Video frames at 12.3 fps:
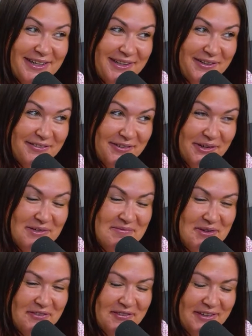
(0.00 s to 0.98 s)
uniform.
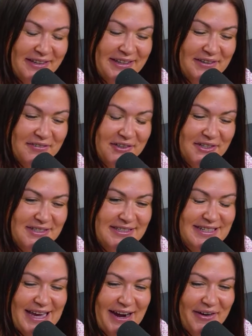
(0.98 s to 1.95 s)
You were filling in for
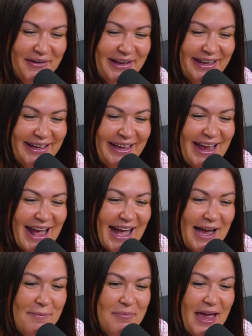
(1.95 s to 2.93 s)
Christy Harrower.
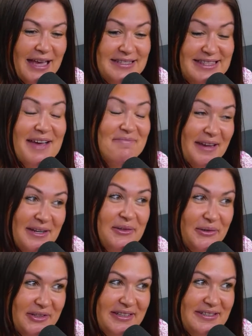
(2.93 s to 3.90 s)
Has that been
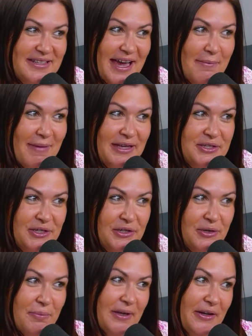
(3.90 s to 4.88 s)
good? Because I imagine
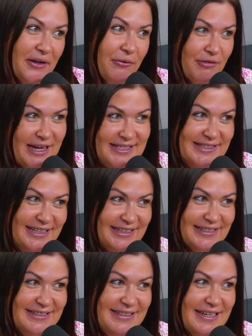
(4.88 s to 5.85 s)
you'd be a
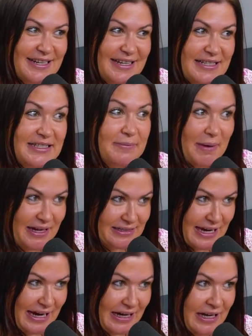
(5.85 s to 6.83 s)
restless
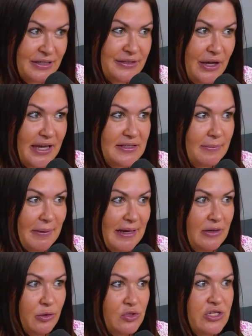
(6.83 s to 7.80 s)
spectator. So has it
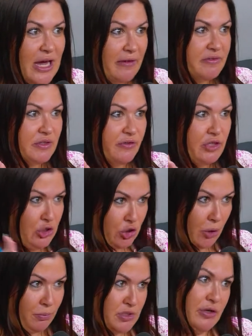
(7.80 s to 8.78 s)
been good to have sort of a
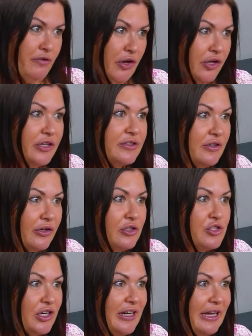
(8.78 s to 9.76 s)
job to focus on during